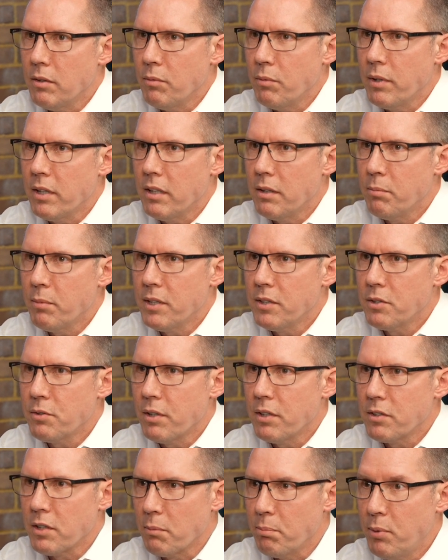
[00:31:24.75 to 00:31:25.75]

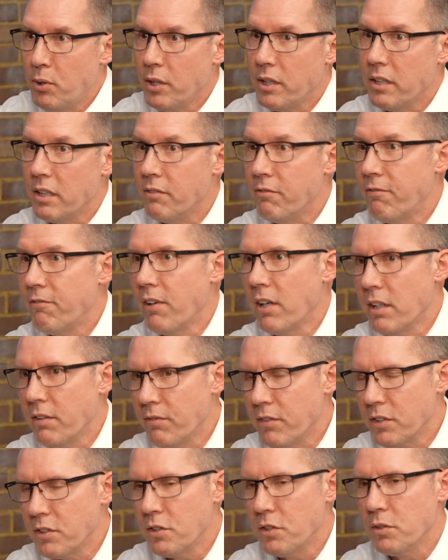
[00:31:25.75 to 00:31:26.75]
administrators are put in front of
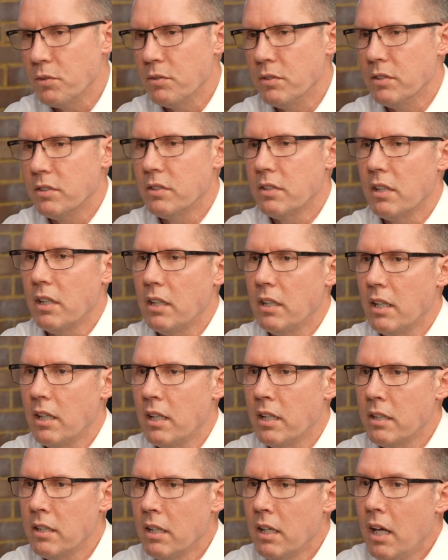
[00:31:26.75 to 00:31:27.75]
the students a
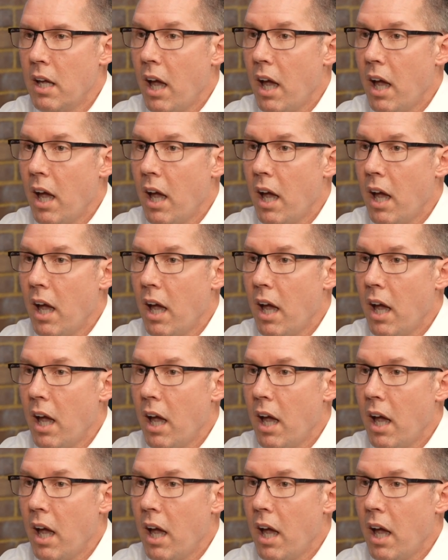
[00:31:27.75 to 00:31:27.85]
lot.